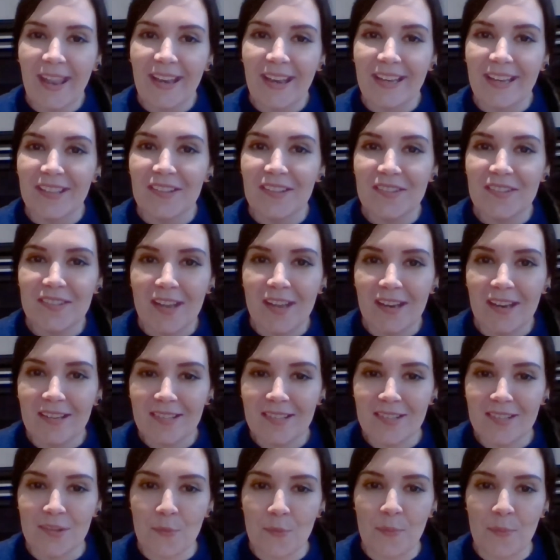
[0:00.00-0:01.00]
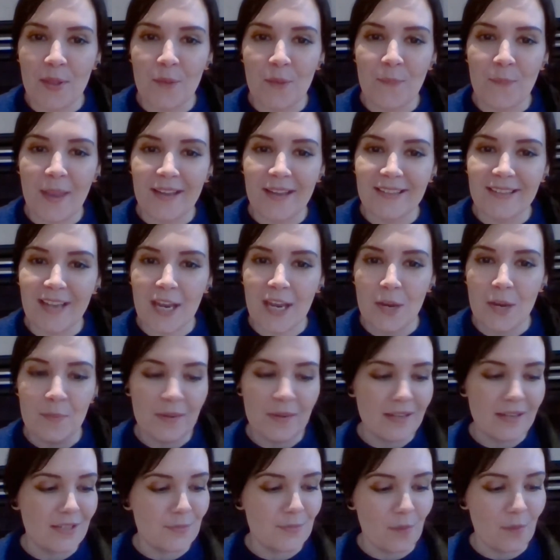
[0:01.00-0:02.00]
In this case, the mailman came and
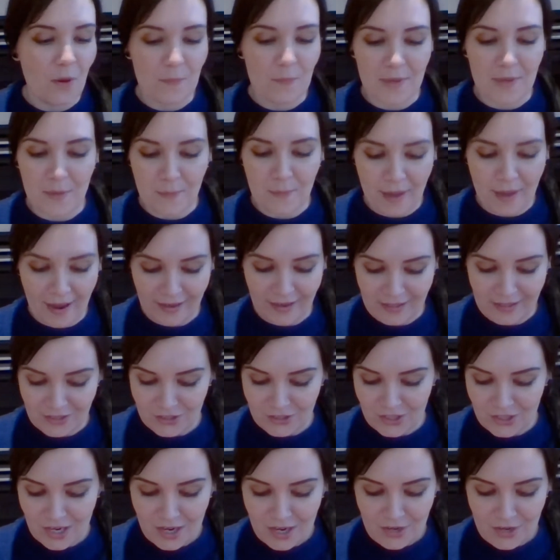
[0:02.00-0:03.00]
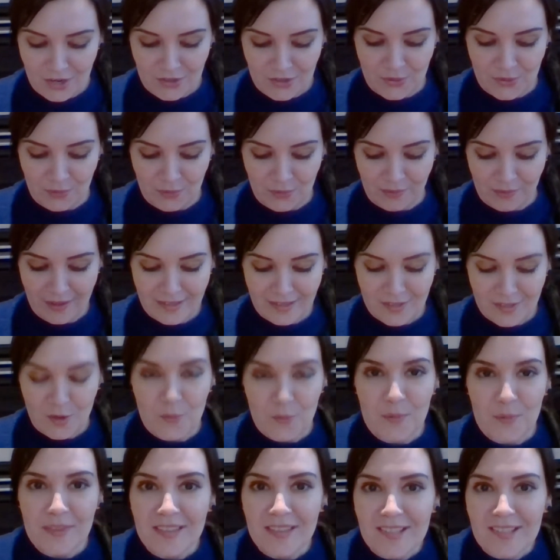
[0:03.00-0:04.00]
he's brought me a package. So let's
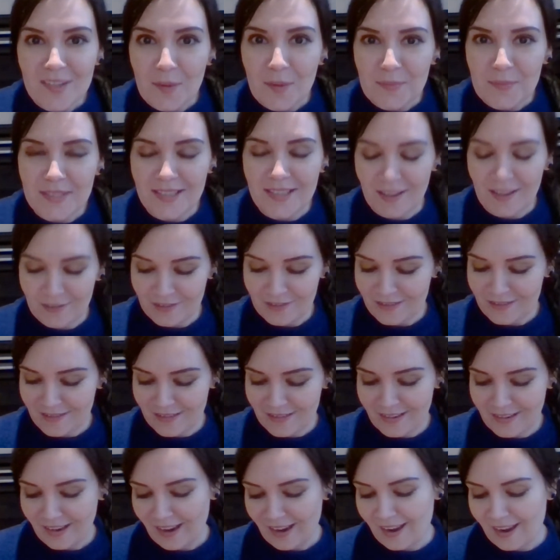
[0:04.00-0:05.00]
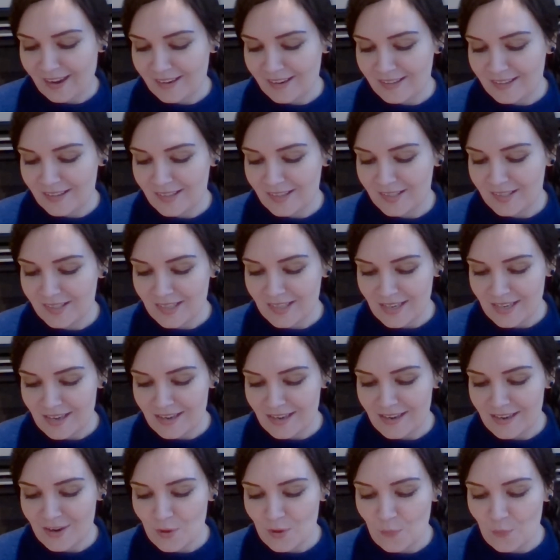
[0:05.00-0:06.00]
open this up together and see
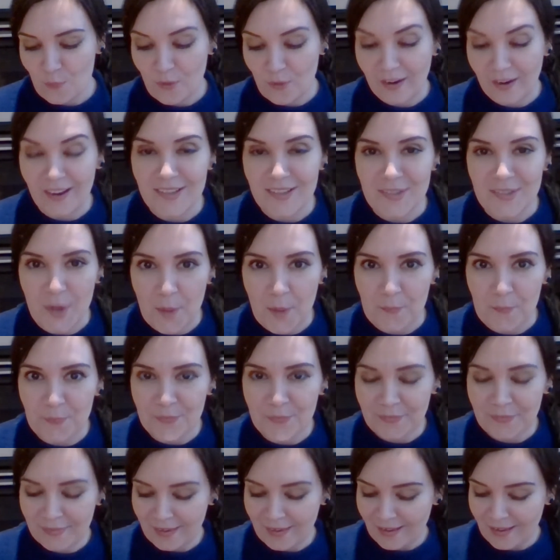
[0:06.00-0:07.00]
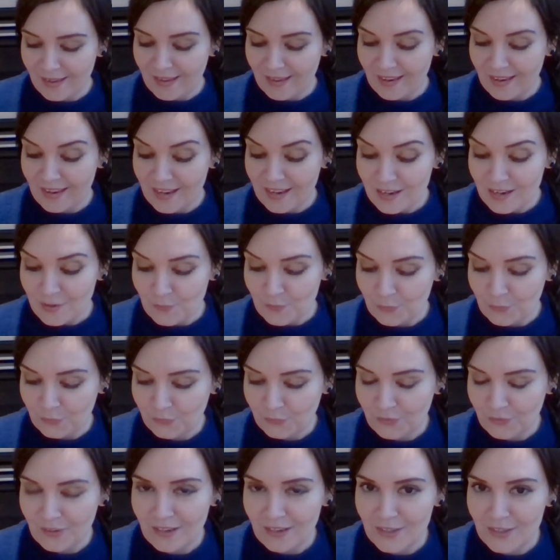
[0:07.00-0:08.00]
what has come.
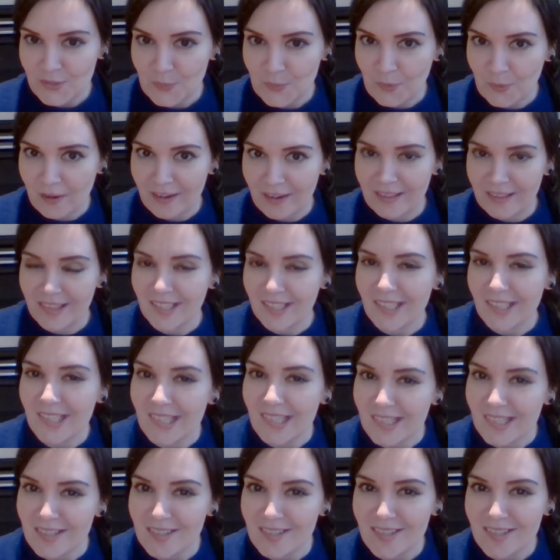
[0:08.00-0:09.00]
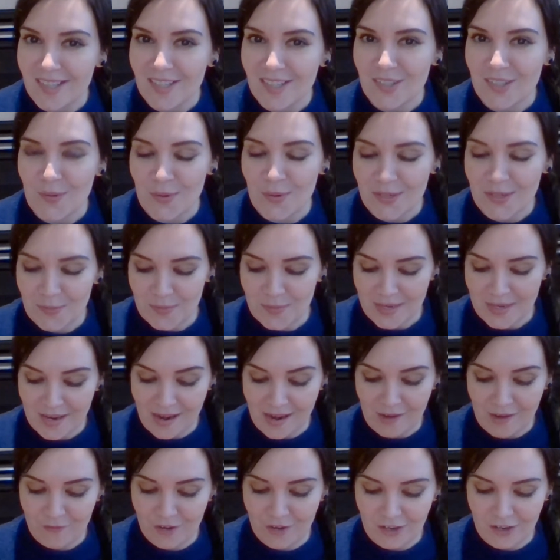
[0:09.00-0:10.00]
If it's what I think it is, it's going to be
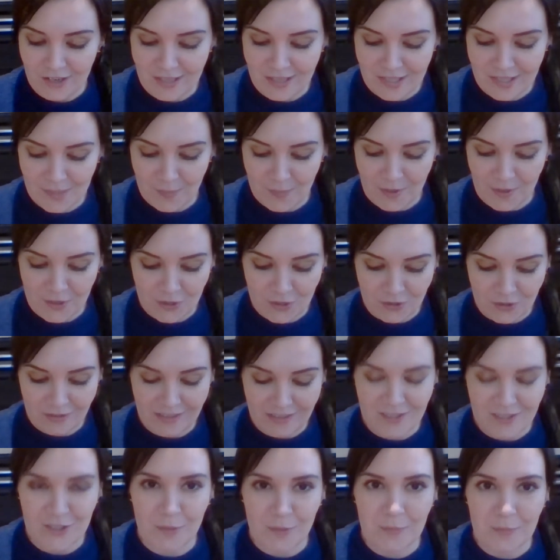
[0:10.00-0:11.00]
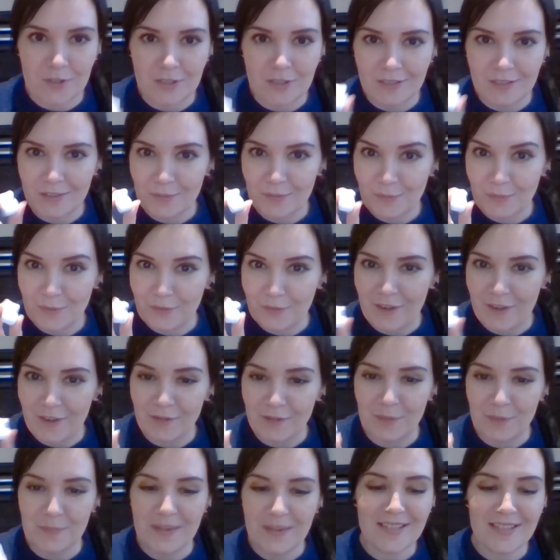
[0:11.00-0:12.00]
a very special Egyptian
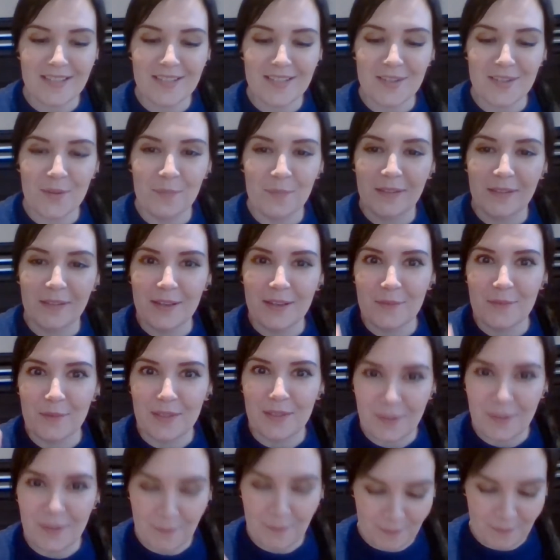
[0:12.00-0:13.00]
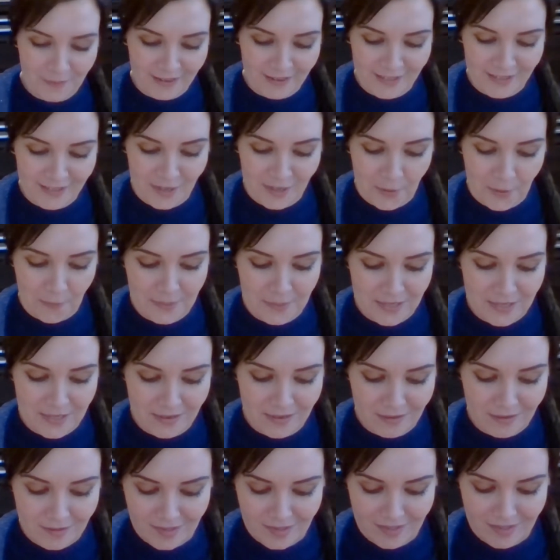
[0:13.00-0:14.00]
revival piece, complete with packing
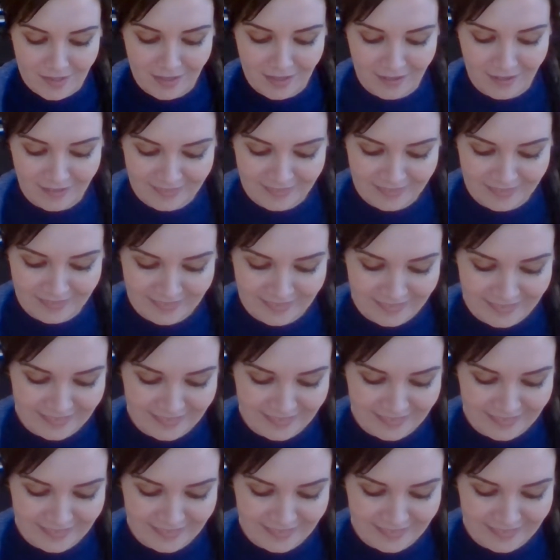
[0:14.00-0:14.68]
peanuts.